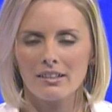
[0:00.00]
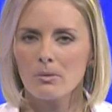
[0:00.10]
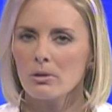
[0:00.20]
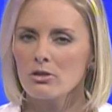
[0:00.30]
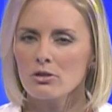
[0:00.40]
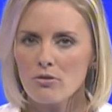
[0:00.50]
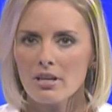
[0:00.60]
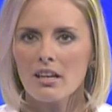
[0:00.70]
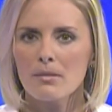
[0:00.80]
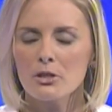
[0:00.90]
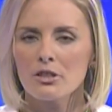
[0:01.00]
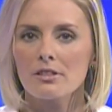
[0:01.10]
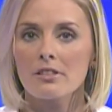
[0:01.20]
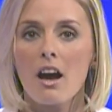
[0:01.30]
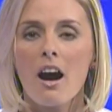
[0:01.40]
They were the shocking
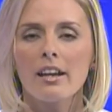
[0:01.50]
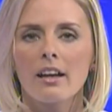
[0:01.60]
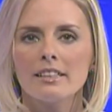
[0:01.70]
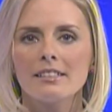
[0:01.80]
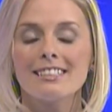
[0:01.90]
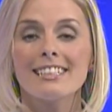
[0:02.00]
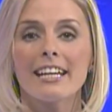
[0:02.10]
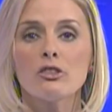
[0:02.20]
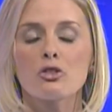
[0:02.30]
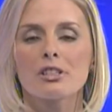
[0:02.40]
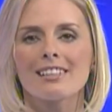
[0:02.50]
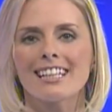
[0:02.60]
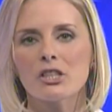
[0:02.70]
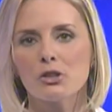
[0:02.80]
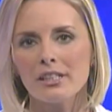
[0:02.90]
images that highlighted a dangerous and
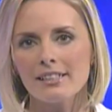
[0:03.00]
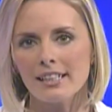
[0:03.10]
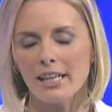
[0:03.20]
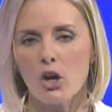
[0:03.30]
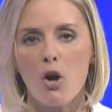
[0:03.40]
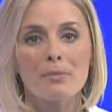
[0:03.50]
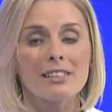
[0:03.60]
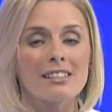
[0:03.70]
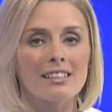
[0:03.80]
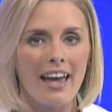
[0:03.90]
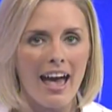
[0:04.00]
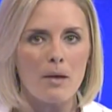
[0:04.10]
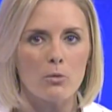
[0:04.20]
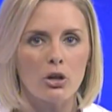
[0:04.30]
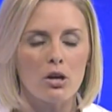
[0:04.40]
increasingly common
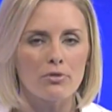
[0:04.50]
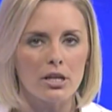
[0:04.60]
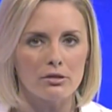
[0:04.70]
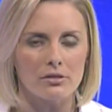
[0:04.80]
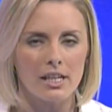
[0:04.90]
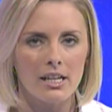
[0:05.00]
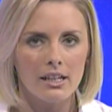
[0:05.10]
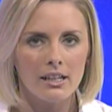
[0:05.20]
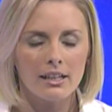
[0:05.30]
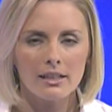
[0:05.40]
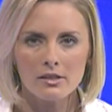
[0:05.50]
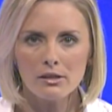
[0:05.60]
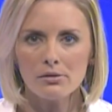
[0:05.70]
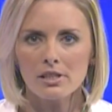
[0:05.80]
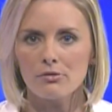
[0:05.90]
scam on our roads. An
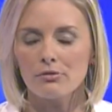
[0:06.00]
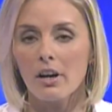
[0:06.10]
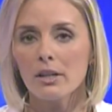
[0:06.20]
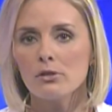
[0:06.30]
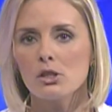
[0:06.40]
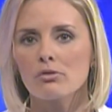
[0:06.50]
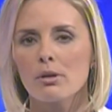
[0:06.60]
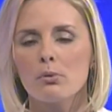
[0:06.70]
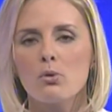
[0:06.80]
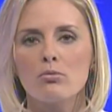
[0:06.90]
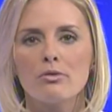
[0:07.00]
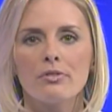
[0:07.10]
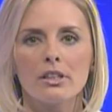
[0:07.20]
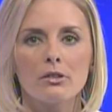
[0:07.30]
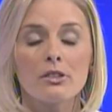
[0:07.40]
exclusive 5 News report
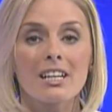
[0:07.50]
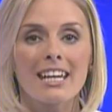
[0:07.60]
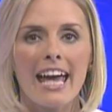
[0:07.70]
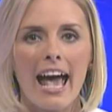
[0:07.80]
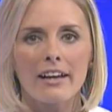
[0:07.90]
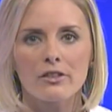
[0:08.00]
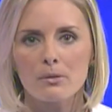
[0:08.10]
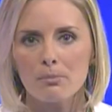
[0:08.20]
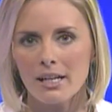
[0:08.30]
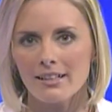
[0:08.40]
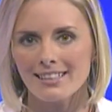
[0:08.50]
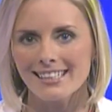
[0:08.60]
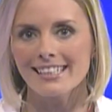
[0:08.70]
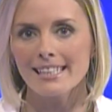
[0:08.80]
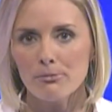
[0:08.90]
revealed that a gang that appeared to
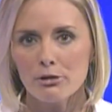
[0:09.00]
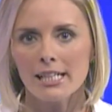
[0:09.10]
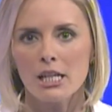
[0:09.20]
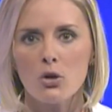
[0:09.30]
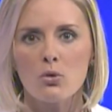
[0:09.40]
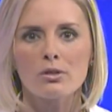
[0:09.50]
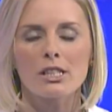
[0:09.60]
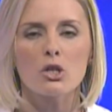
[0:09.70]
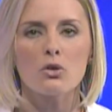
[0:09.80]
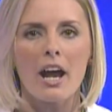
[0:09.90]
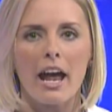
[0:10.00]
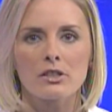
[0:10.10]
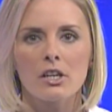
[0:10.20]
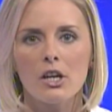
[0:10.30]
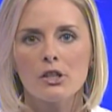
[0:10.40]
deliberately cause a
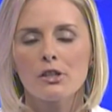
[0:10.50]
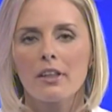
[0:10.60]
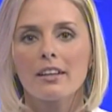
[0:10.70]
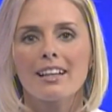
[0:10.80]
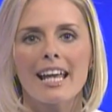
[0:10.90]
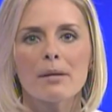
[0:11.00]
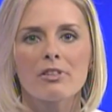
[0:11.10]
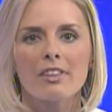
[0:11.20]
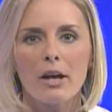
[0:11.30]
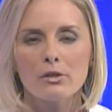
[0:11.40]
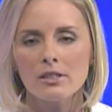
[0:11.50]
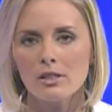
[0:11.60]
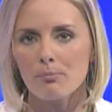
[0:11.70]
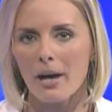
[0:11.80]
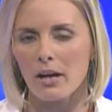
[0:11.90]
crash so they could claim
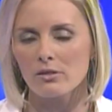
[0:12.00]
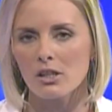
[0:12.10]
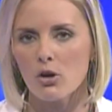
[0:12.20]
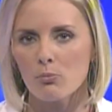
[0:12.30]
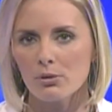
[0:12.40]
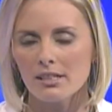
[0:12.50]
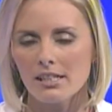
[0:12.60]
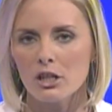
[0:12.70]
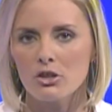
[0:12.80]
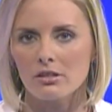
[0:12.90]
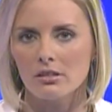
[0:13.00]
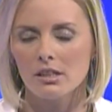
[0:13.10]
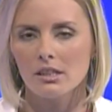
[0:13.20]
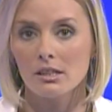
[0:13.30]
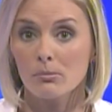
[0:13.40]
thousands of pounds in compensation.
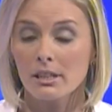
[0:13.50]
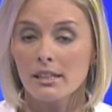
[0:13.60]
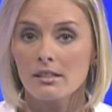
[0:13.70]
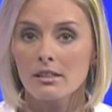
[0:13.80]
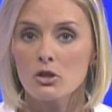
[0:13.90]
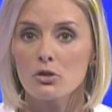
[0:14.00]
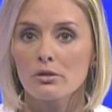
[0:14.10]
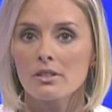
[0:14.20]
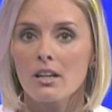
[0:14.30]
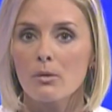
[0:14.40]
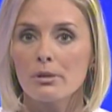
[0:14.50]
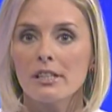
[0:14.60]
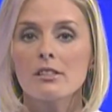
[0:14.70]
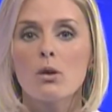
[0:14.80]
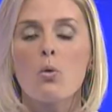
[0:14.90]
Police and insurance
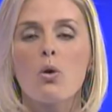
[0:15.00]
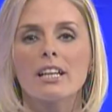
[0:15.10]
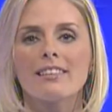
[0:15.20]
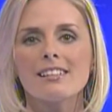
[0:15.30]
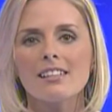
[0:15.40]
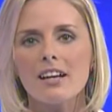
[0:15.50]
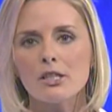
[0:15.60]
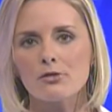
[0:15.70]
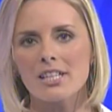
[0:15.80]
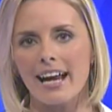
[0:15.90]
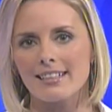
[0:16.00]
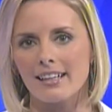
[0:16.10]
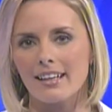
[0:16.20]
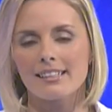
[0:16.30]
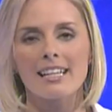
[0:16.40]
companies are warning this kind of
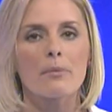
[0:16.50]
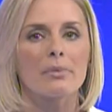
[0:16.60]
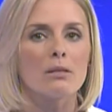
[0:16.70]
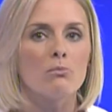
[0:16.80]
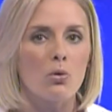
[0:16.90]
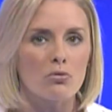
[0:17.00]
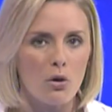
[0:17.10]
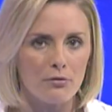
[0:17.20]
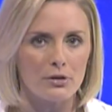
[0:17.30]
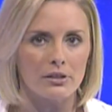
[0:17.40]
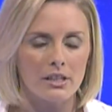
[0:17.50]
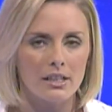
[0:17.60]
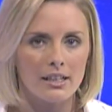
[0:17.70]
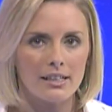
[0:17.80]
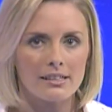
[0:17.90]
tactic is happening more often
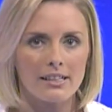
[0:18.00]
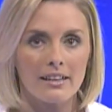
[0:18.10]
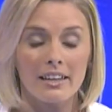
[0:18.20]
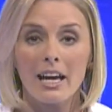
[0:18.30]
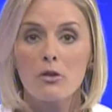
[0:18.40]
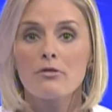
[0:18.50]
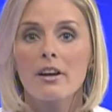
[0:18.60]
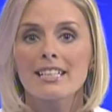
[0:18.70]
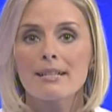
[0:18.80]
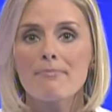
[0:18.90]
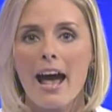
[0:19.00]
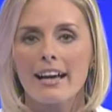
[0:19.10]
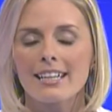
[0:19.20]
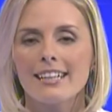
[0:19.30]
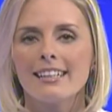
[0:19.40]
and say they're now fighting
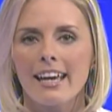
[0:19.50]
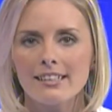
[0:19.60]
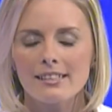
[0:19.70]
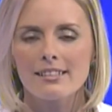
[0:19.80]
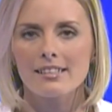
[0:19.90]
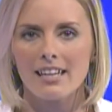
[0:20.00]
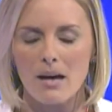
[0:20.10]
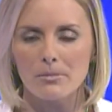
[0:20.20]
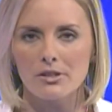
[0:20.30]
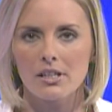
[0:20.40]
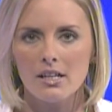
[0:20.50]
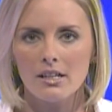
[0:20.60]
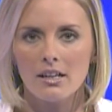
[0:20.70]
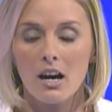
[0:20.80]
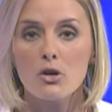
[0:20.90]
back against the scammers.
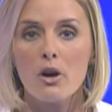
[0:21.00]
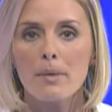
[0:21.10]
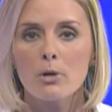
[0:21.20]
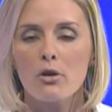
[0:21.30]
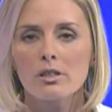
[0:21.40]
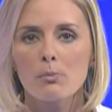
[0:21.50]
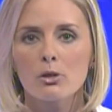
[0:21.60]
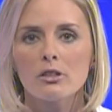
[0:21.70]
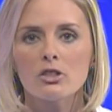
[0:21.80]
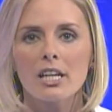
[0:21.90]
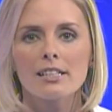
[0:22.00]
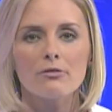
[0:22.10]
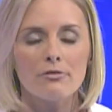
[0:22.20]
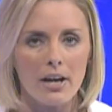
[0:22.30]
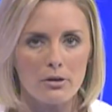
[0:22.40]
Our crime correspondent
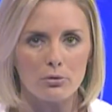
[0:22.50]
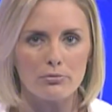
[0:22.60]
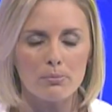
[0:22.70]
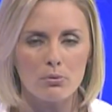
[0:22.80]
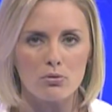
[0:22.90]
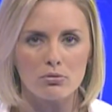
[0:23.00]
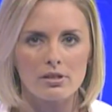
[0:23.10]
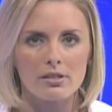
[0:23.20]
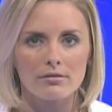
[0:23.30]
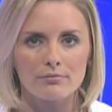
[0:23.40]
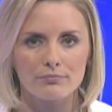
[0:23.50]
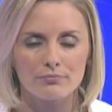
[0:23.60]
Jason Farrell reports.